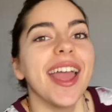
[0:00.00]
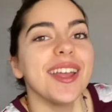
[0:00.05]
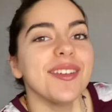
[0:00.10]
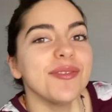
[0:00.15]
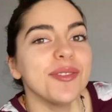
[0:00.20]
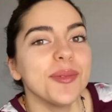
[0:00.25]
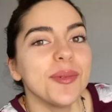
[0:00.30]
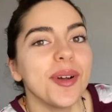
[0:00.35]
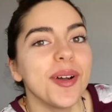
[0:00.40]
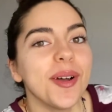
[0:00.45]

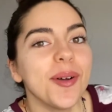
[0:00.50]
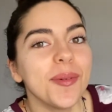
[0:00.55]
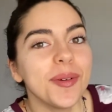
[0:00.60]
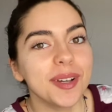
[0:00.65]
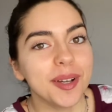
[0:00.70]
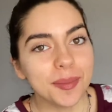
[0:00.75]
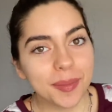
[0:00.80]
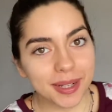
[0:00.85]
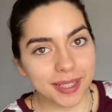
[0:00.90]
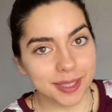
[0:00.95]
everyone,
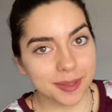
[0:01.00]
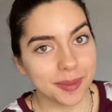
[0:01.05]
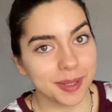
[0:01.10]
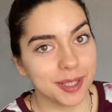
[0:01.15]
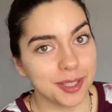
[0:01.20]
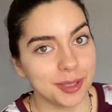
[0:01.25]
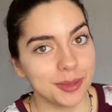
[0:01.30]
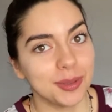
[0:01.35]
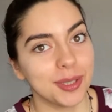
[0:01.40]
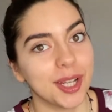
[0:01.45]
welcome back to my
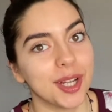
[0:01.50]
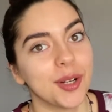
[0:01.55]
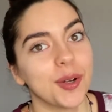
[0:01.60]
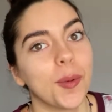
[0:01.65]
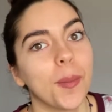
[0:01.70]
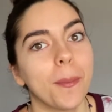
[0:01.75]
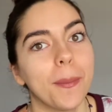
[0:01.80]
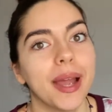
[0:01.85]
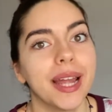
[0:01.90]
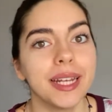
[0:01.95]
YouTube channel.
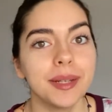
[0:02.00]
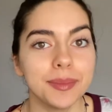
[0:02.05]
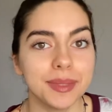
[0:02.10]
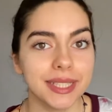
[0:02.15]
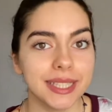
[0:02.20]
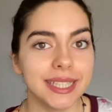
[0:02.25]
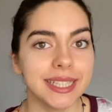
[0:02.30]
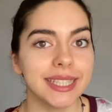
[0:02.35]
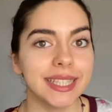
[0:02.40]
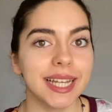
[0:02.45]
My name is
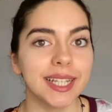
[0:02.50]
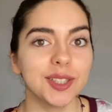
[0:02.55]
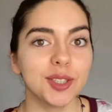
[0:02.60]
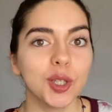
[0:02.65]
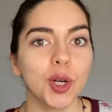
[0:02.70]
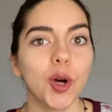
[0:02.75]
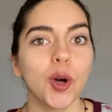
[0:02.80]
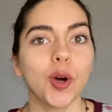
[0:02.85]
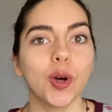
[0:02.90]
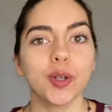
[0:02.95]
Ina
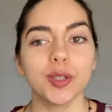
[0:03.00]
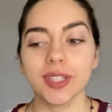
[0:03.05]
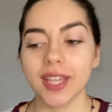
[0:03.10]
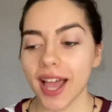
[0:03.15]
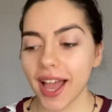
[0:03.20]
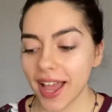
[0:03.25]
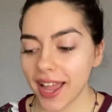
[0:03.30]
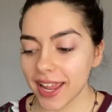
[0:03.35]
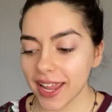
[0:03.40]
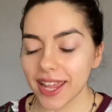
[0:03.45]
Santos.
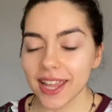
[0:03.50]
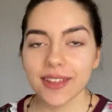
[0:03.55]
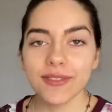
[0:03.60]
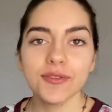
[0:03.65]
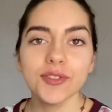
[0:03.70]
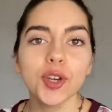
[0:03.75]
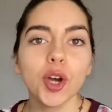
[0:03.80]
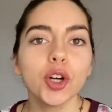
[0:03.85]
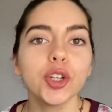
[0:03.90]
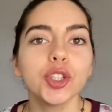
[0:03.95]
Hi, if
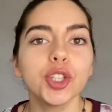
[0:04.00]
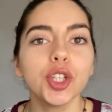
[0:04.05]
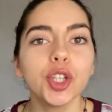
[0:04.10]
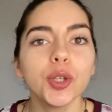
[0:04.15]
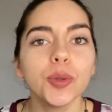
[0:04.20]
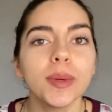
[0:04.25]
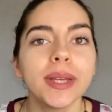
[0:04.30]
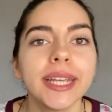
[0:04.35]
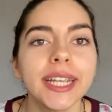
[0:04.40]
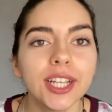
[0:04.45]
you're
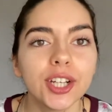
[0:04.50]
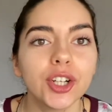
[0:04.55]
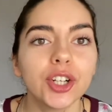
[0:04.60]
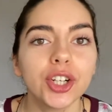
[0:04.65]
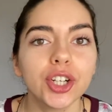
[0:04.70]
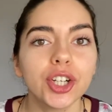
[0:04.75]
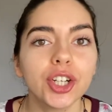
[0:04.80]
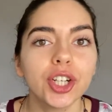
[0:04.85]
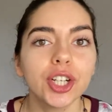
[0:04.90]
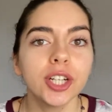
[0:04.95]
new
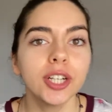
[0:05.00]
here,